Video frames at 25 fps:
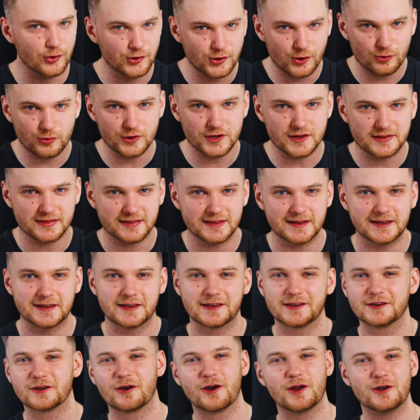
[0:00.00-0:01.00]
I know what you're
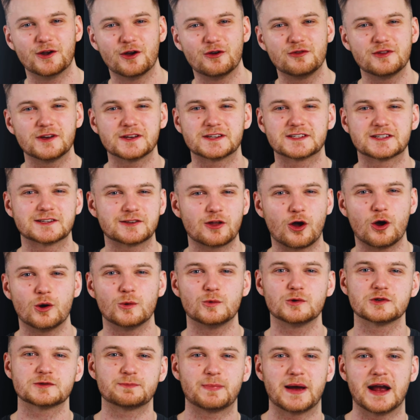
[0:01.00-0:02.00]
thinking. I know that a Star
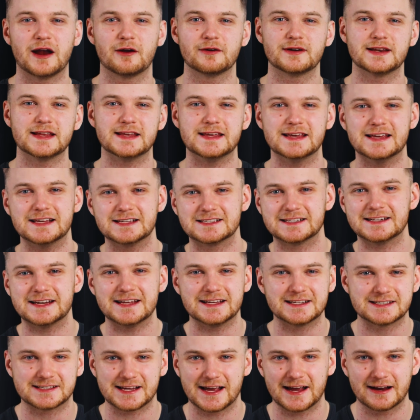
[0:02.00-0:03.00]
Wars parody
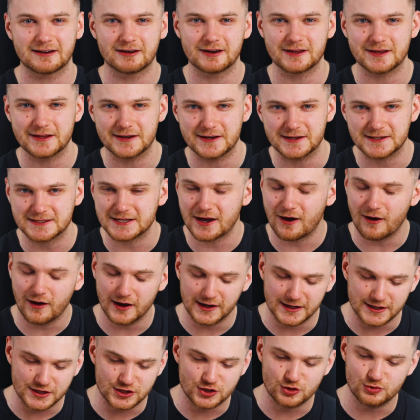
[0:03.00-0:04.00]
isn't exactly an
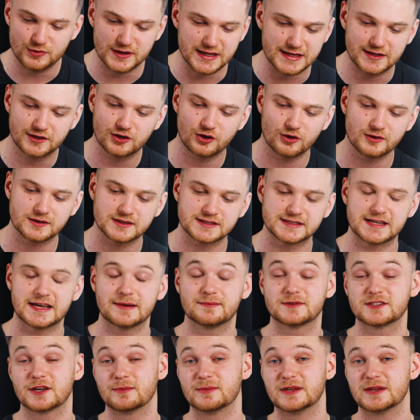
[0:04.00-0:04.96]
entirely unique concept.